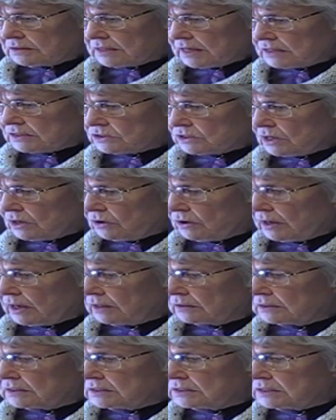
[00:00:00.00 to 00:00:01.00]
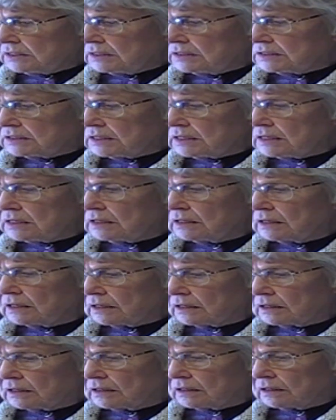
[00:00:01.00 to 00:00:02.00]
that's how L-E-T-T came
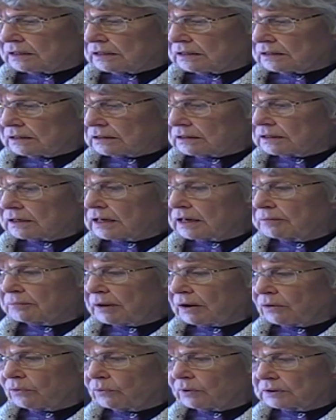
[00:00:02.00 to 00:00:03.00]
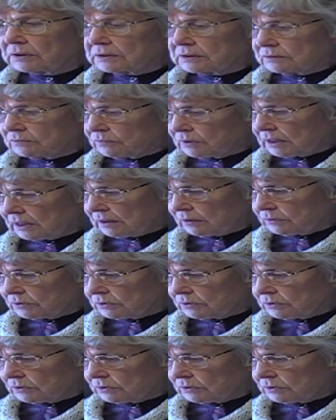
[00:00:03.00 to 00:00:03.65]
out when I